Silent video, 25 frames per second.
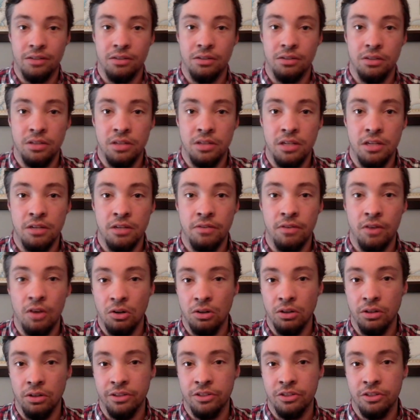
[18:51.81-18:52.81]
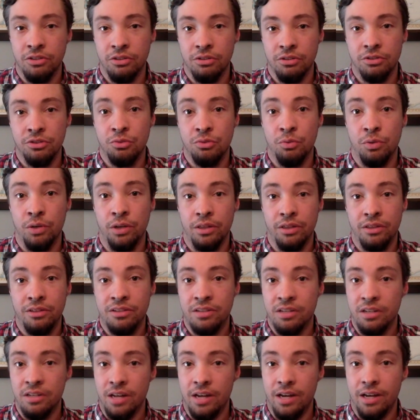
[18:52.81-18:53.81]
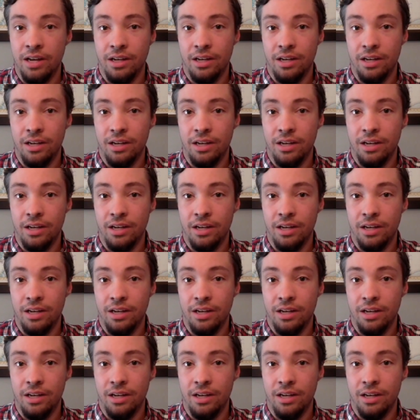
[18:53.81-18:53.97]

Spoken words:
leave our listeners with today?